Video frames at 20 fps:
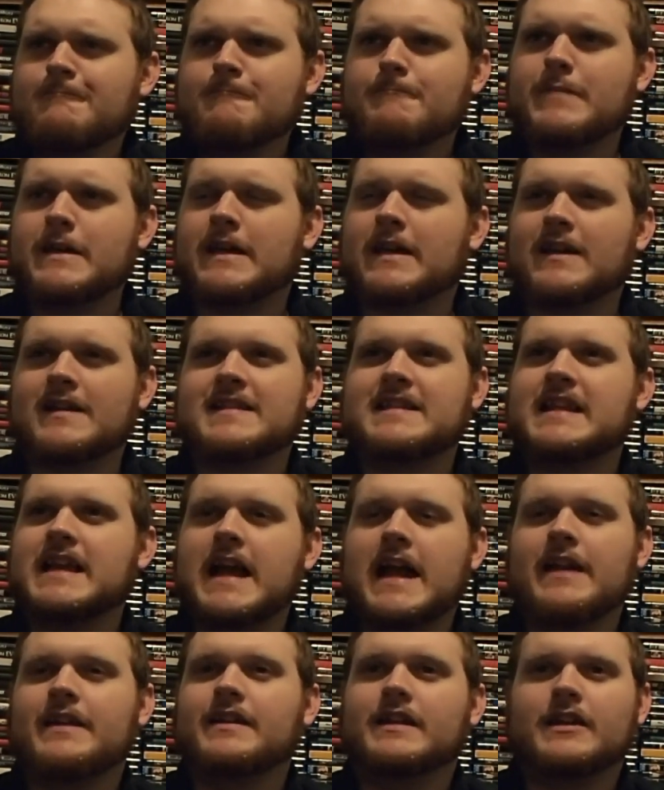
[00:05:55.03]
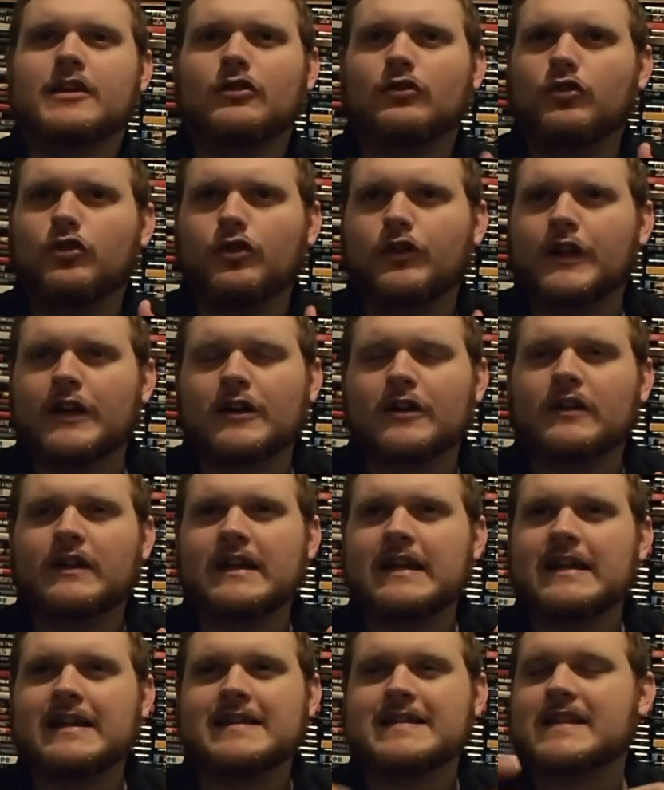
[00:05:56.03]
Because the ending literally
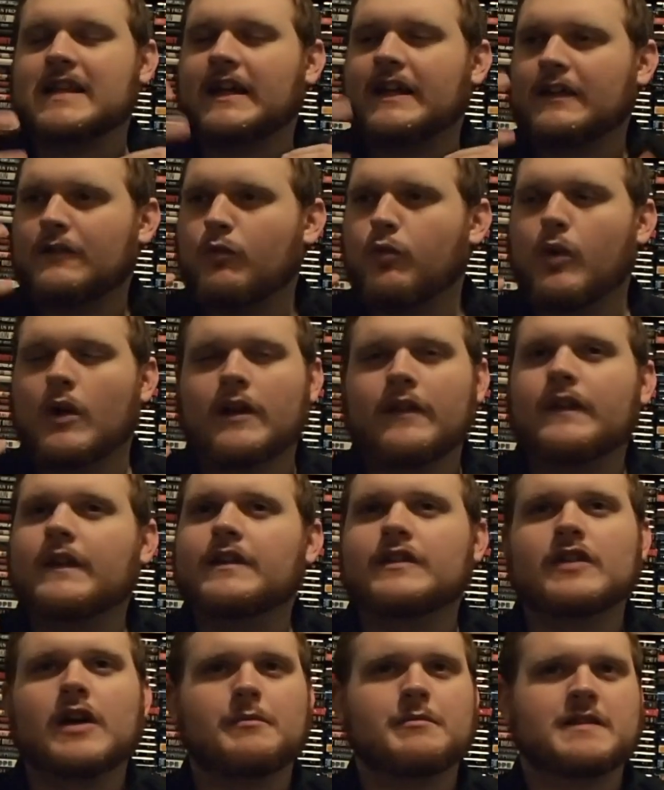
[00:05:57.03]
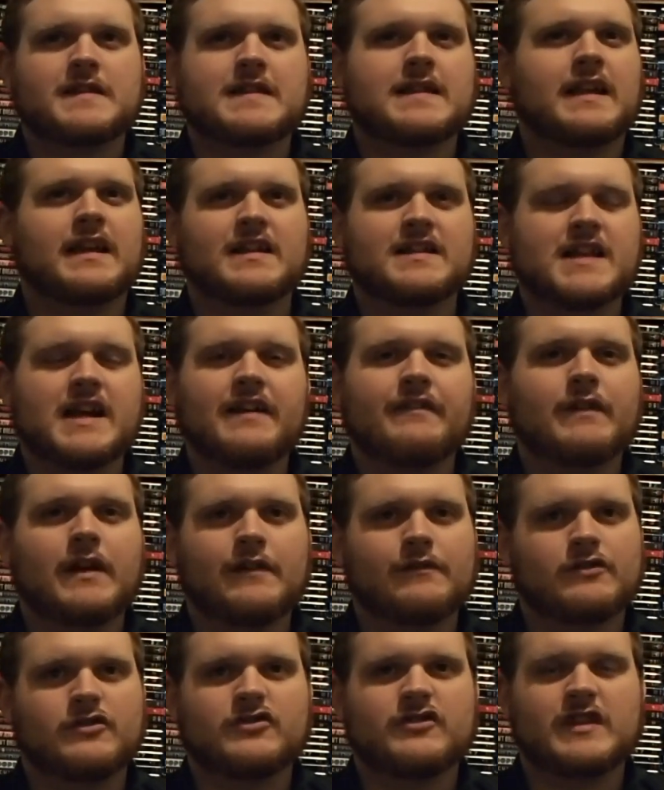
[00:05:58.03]
is like one of the dumbest things I have
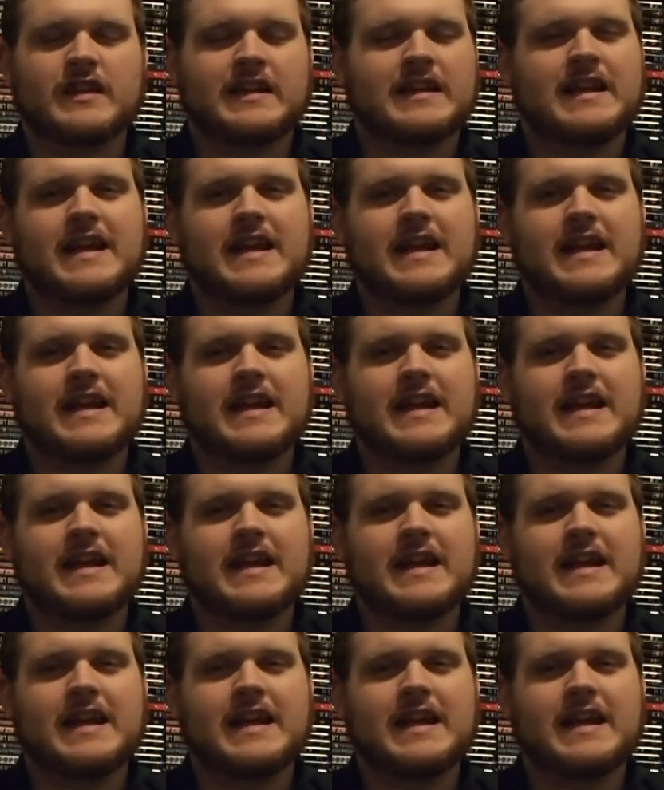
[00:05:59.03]
ever seen.